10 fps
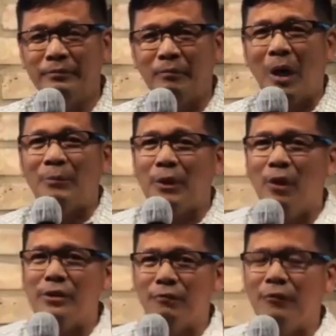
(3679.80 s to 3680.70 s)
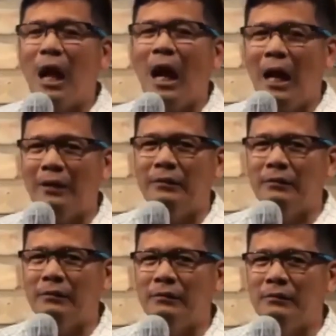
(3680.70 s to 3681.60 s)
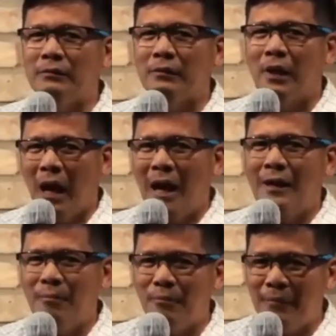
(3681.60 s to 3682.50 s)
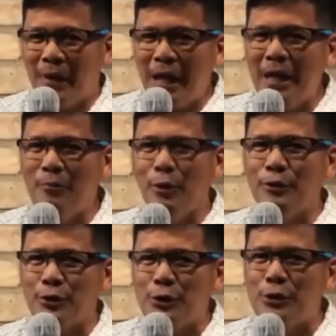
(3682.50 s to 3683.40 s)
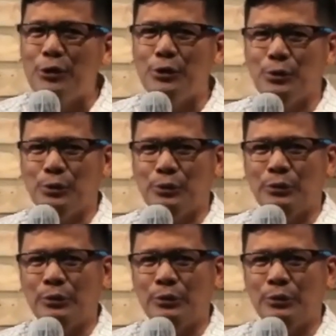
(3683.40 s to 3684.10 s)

But because of God, I am able to do.